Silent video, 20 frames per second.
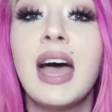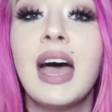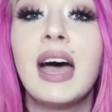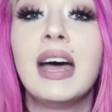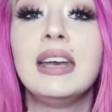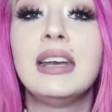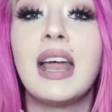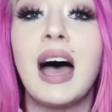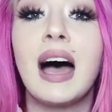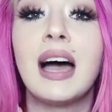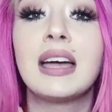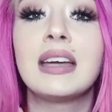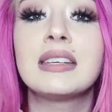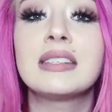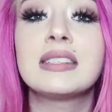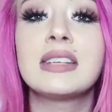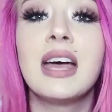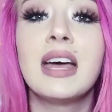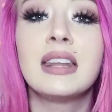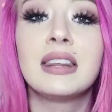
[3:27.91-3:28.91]
and
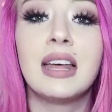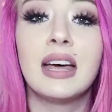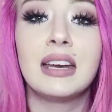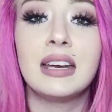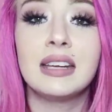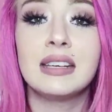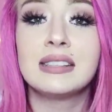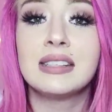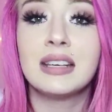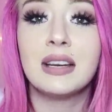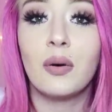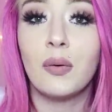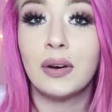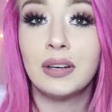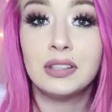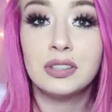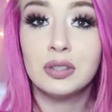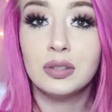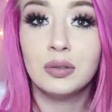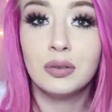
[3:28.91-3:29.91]
nice that isn't
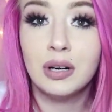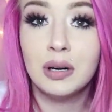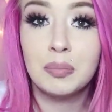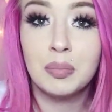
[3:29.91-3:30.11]
going to